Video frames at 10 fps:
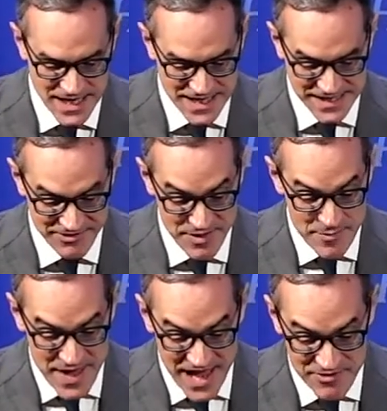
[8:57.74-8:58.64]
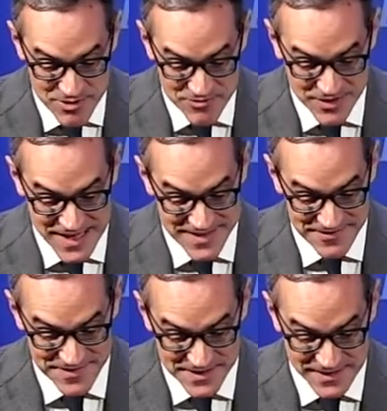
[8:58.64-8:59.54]
Given the behavior of the
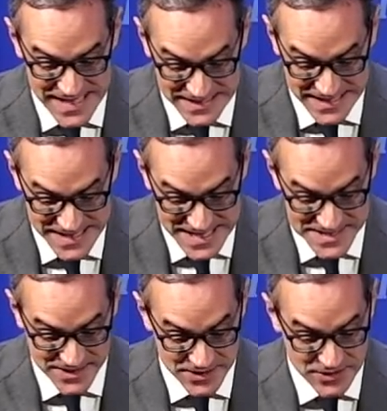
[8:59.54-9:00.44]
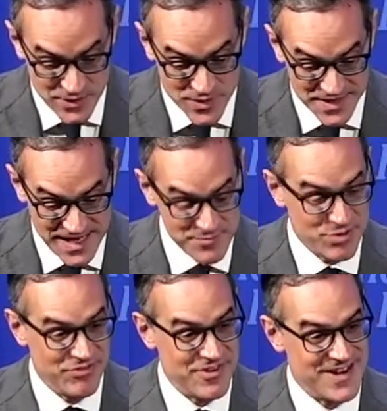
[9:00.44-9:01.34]
left lately, that's clearly what they'd
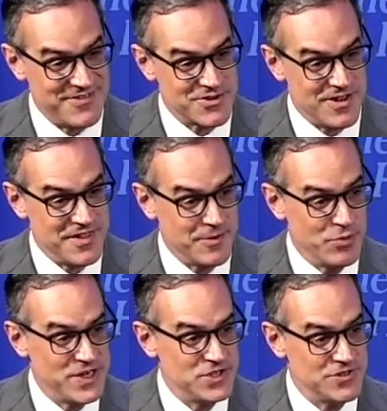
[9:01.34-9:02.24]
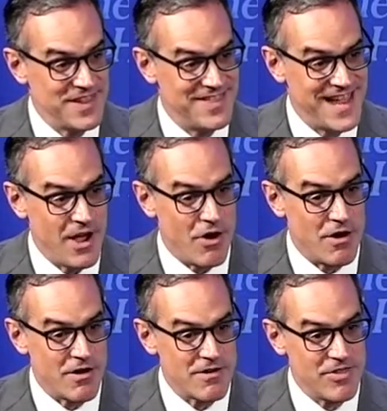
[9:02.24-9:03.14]
prefer. After all, they're pretty sure that they
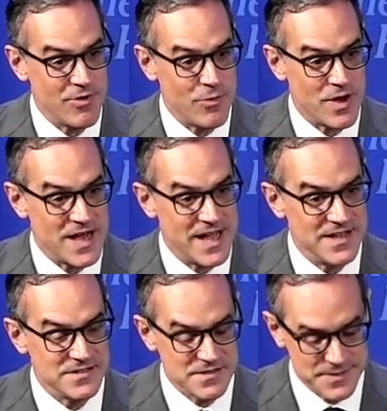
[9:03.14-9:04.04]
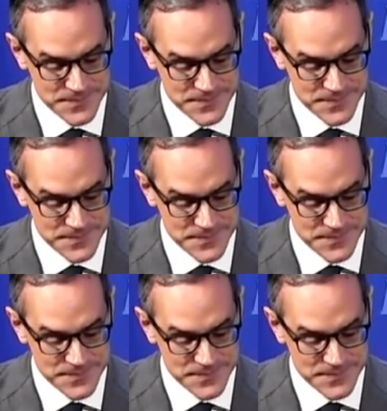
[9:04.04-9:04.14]
are the wise.